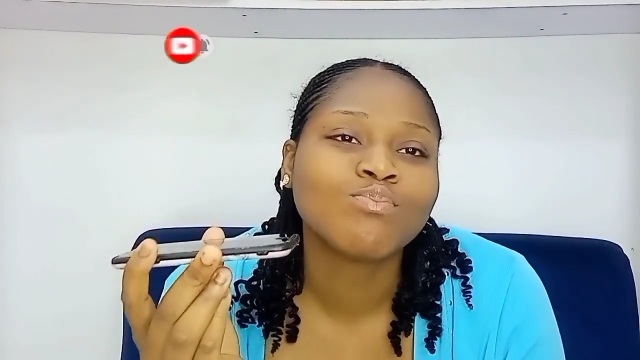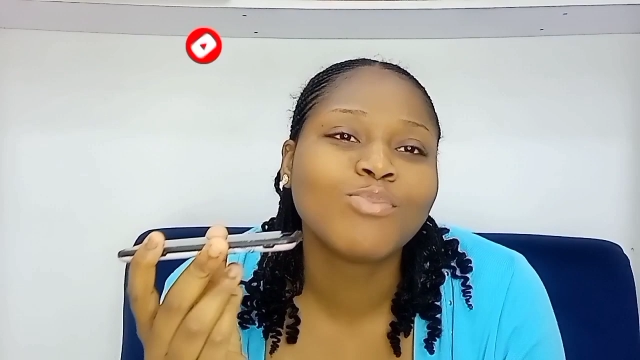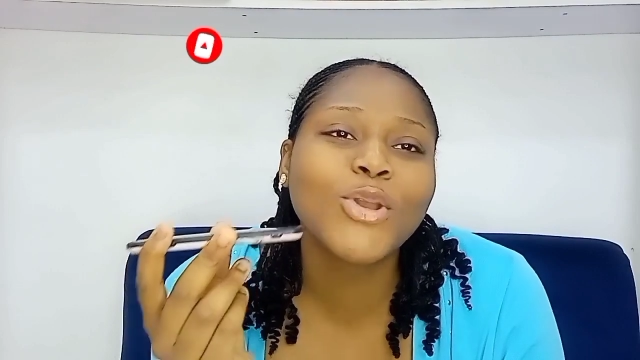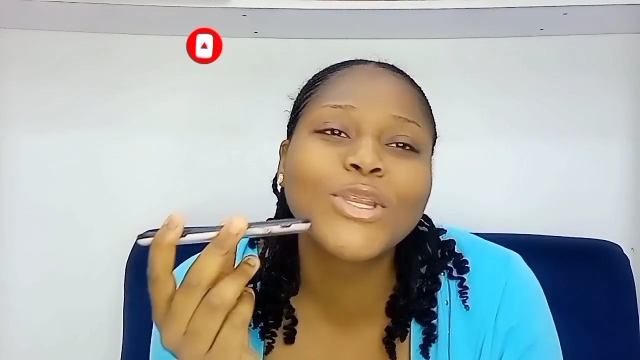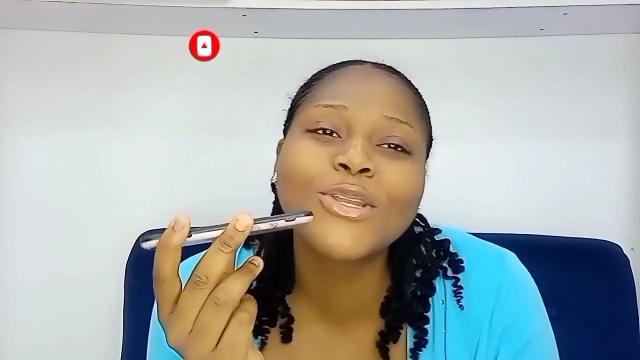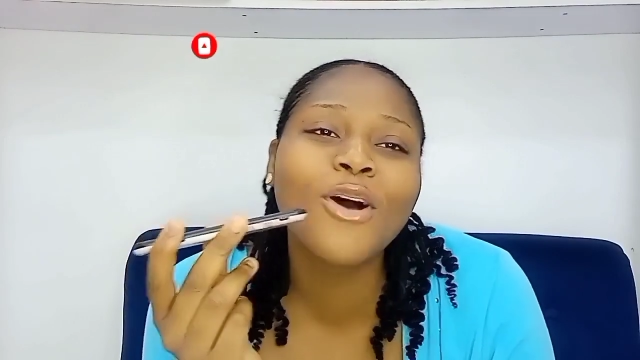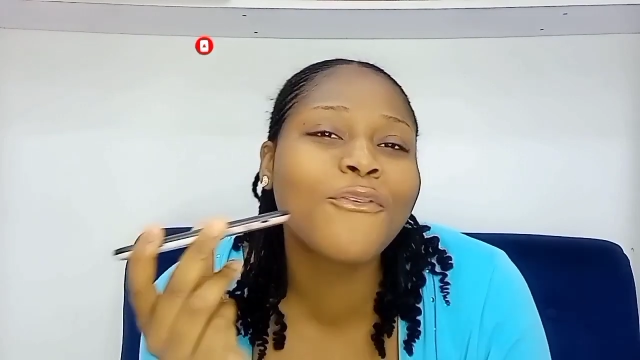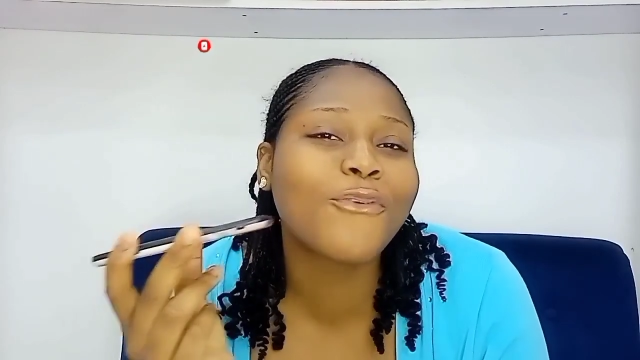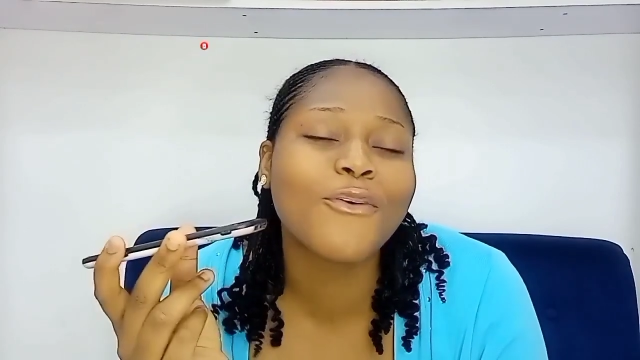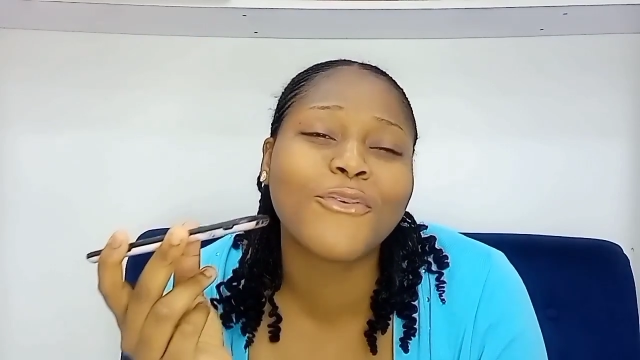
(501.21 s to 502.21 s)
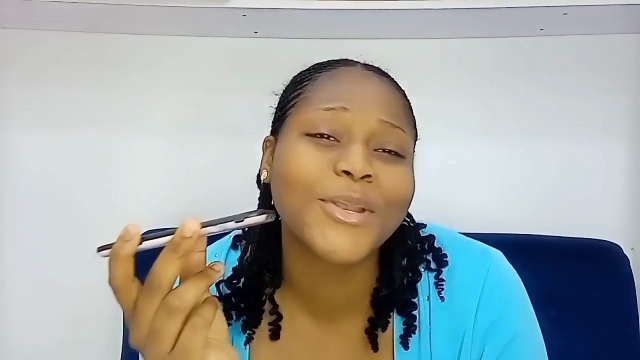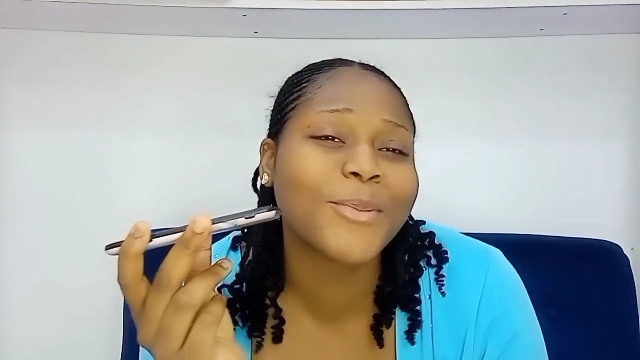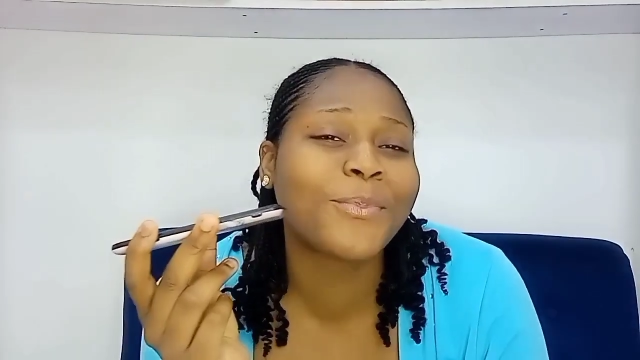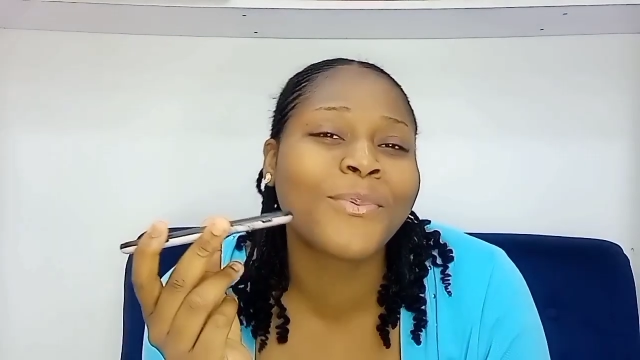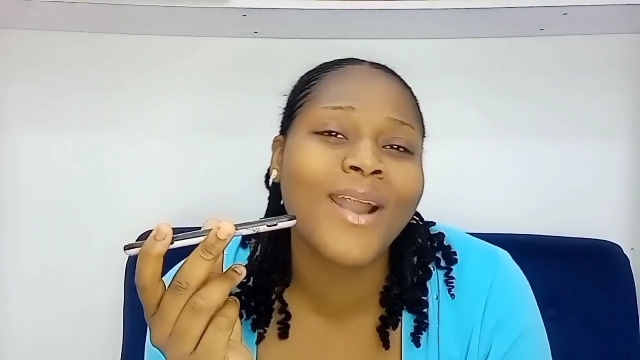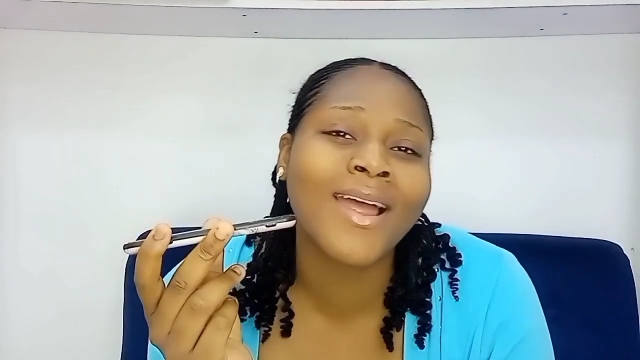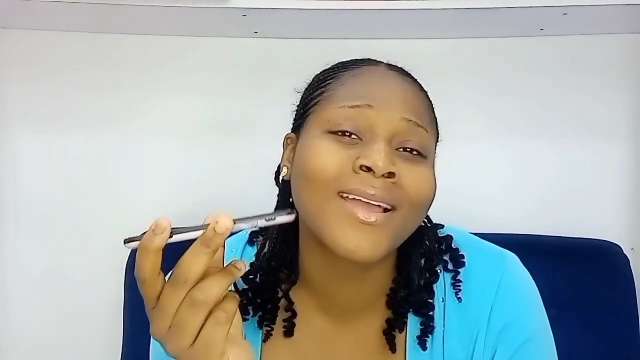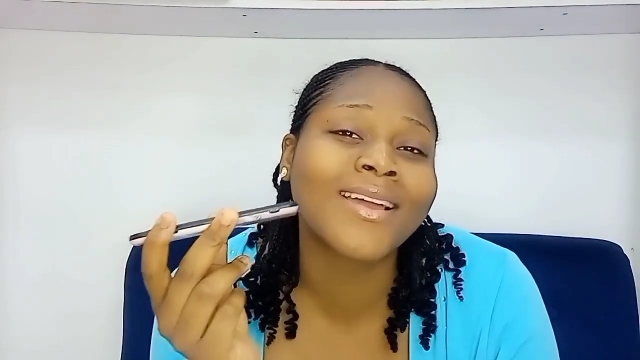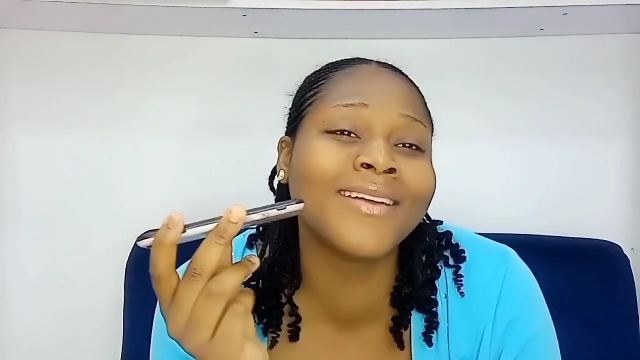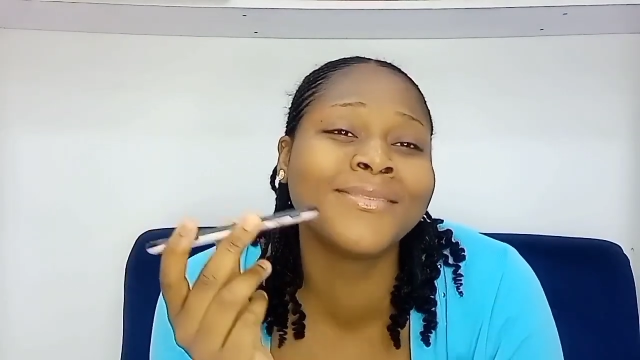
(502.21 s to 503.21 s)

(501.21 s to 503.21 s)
But you did not fall for the prank.